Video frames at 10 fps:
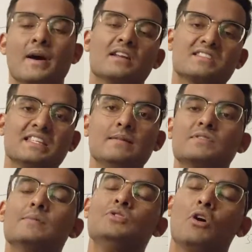At the same
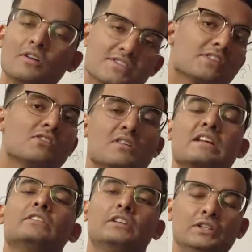time, you also cannot
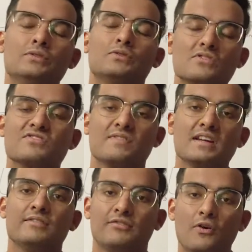include those
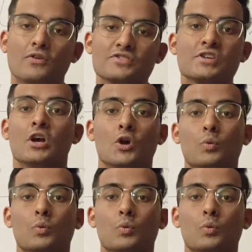very folks